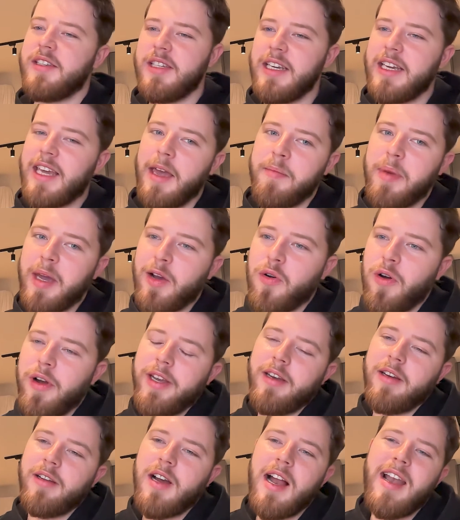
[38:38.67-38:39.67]
CK
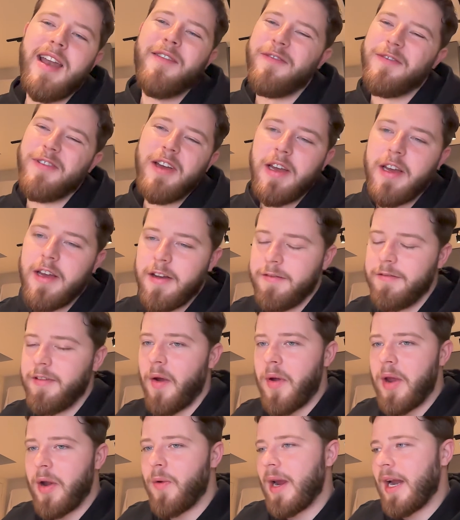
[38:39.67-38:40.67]
Bitcoin kind of
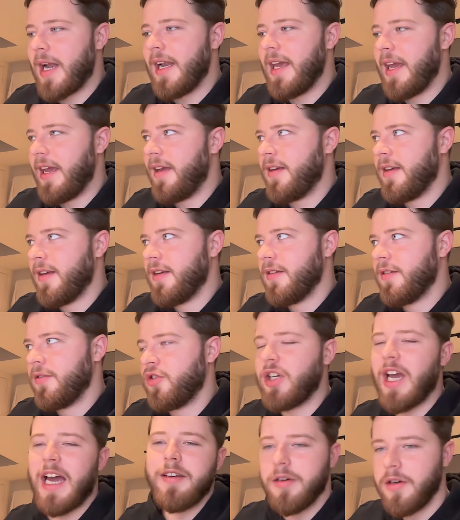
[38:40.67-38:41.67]
very quickly
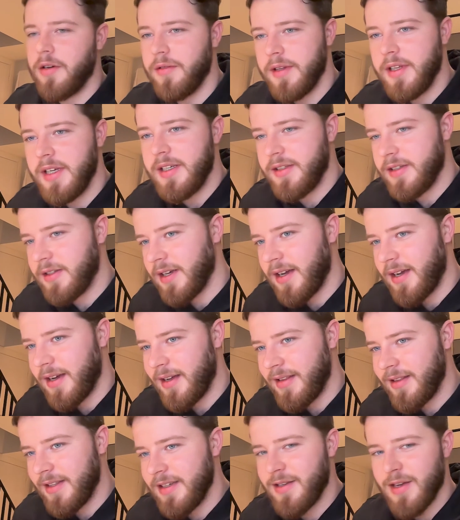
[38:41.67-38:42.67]
shadow these
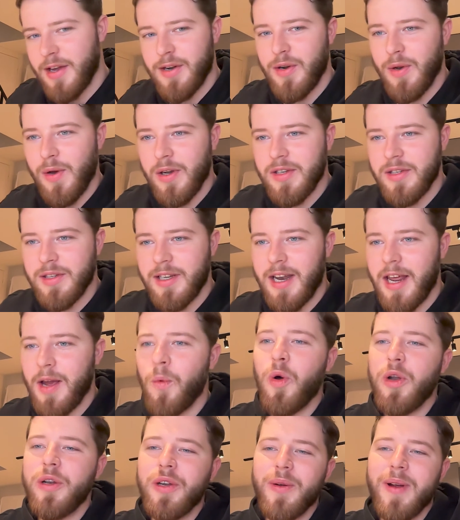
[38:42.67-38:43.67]
unlocks, and I
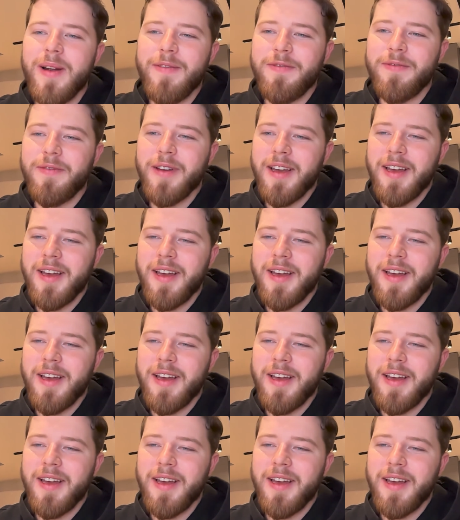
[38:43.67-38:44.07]
wonder if